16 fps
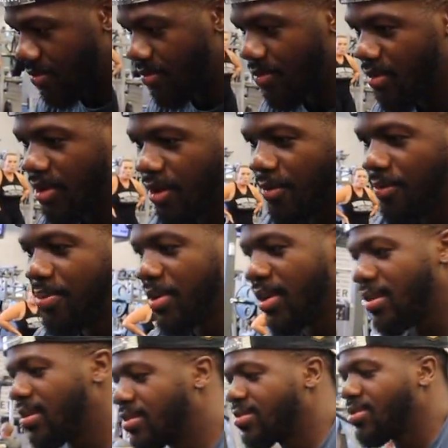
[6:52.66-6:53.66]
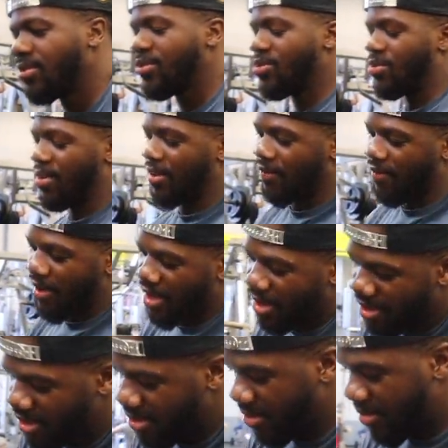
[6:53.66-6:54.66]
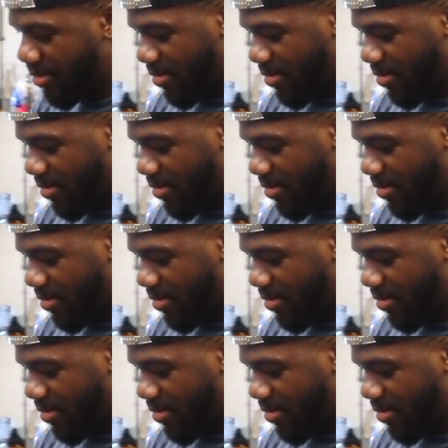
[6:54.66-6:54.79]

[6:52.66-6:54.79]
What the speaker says: We're gonna put 225.